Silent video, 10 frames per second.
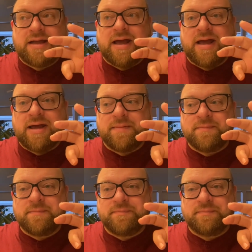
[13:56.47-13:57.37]

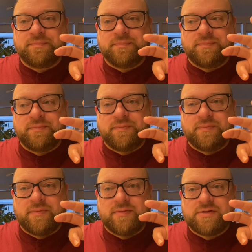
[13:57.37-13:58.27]
Um,
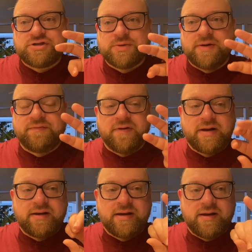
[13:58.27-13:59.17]
so I
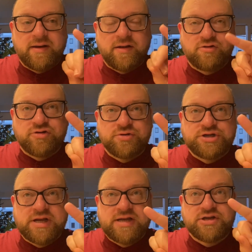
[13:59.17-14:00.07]

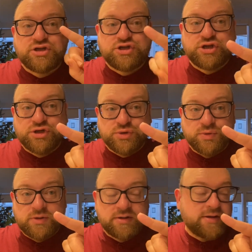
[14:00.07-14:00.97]
crocheted
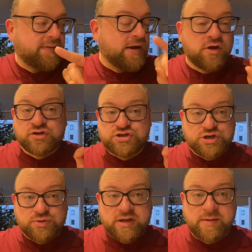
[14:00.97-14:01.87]
two. They're not
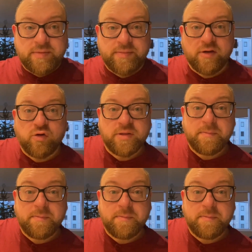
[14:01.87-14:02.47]
sewn up, all the